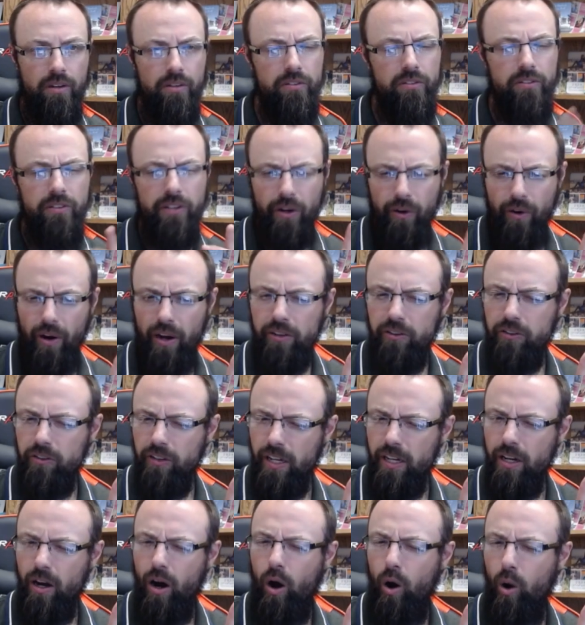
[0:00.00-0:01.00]
dare I say
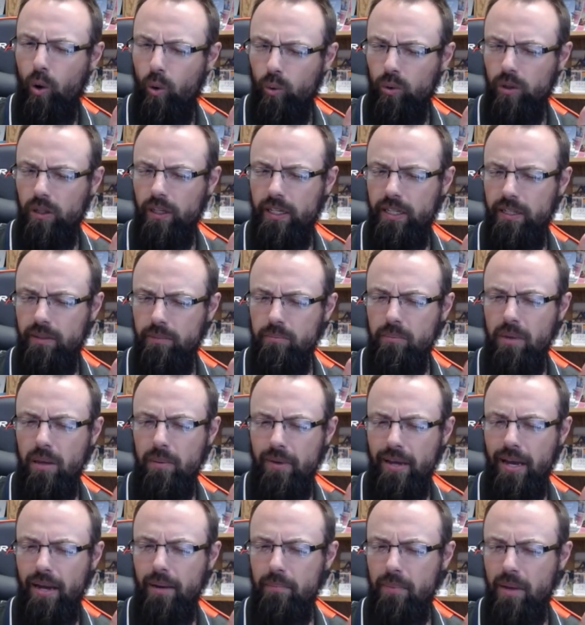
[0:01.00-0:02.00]
holy? Maybe
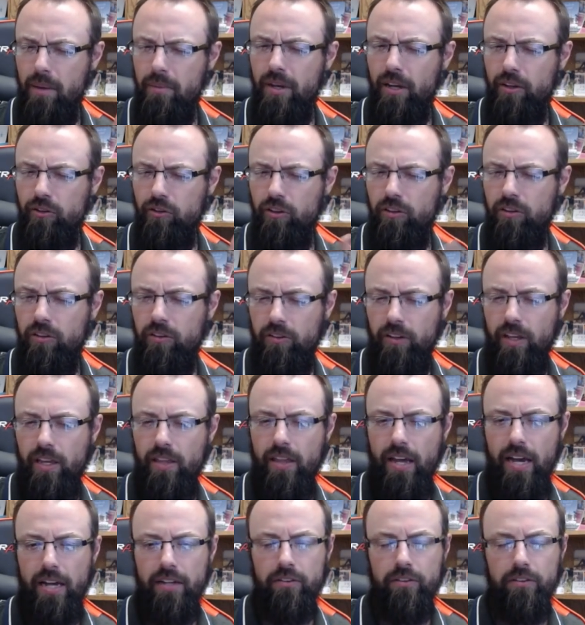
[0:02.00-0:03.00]
I maybe I shouldn't say
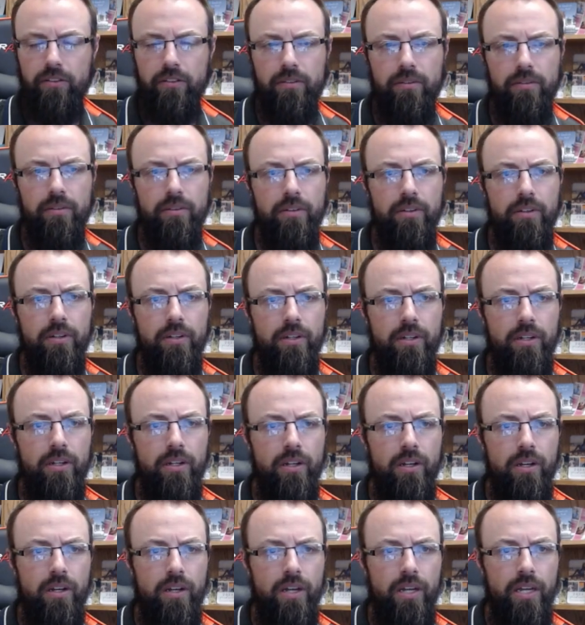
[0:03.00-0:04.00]
that.
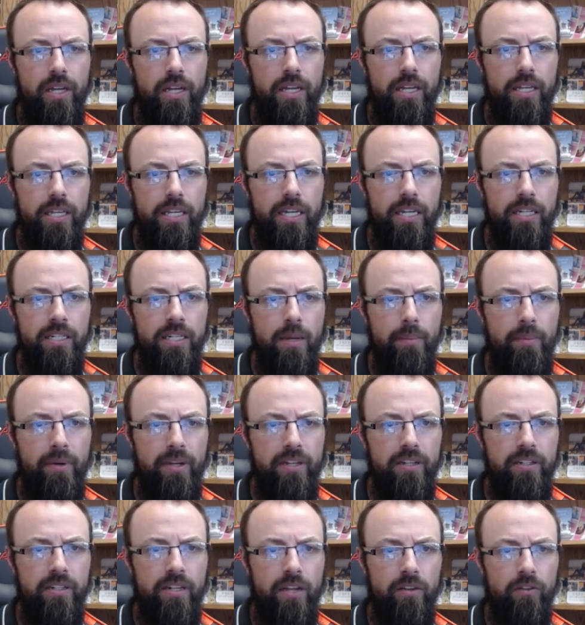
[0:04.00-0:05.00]
King
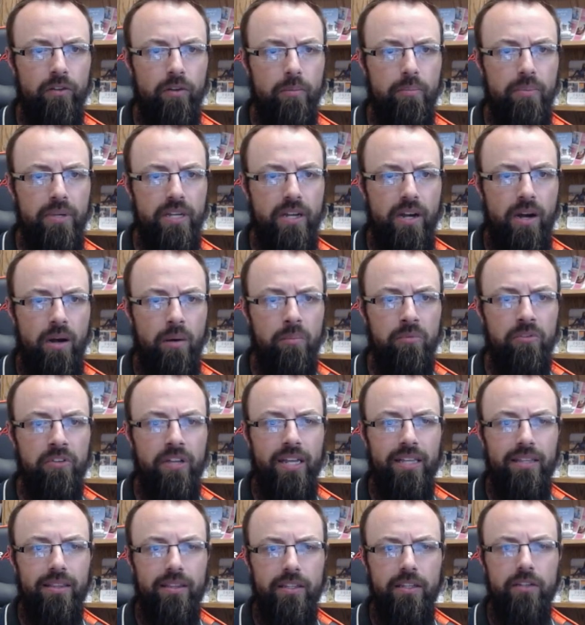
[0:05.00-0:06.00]
Nebuchadnezzar becomes
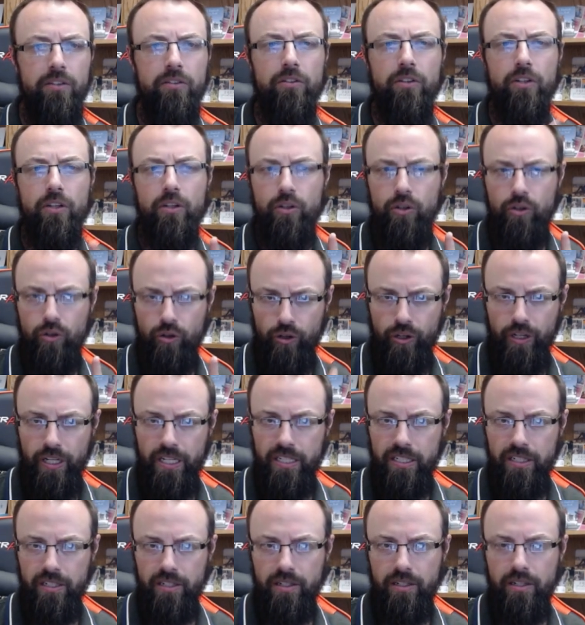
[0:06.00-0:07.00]
at least
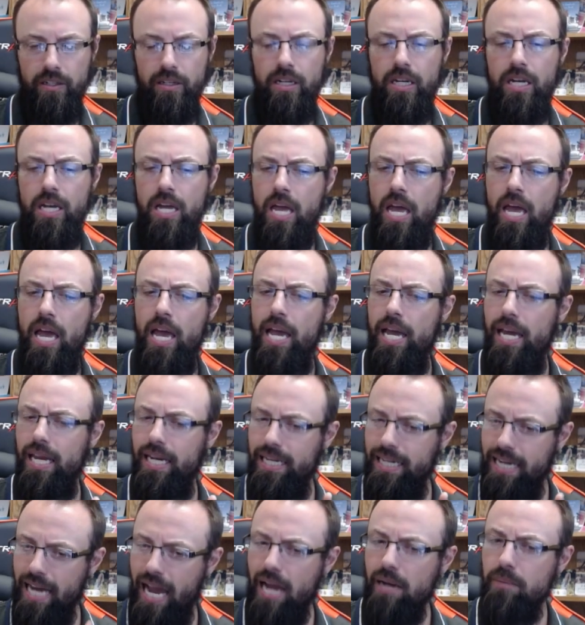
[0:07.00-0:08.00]
good,
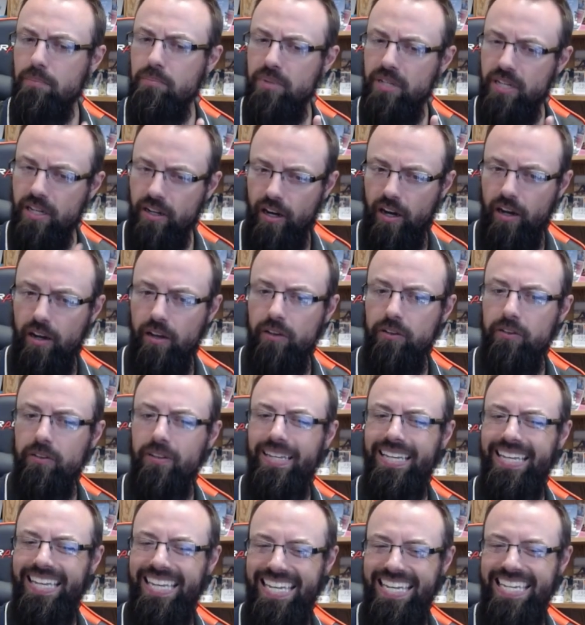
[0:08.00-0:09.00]
not because
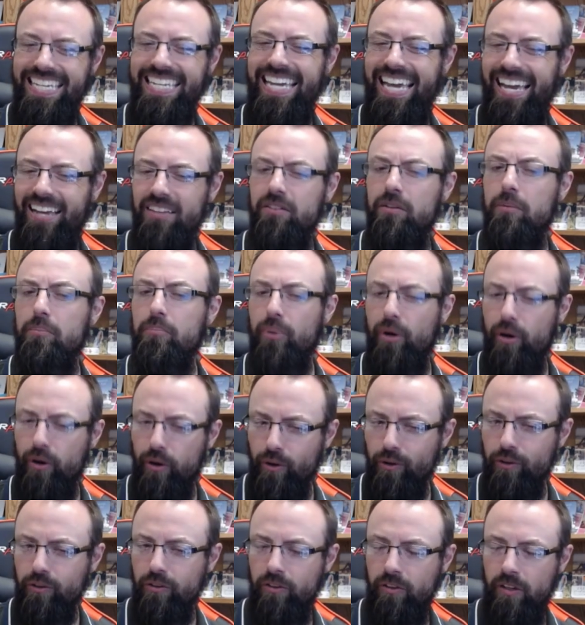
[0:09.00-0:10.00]
he as a
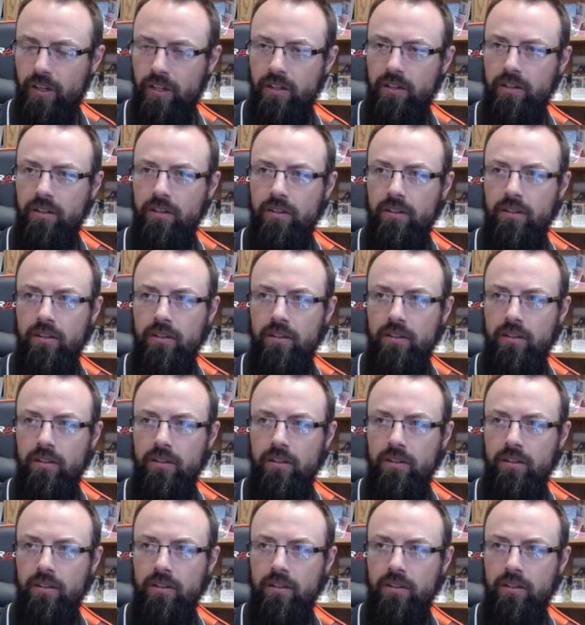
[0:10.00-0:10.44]
person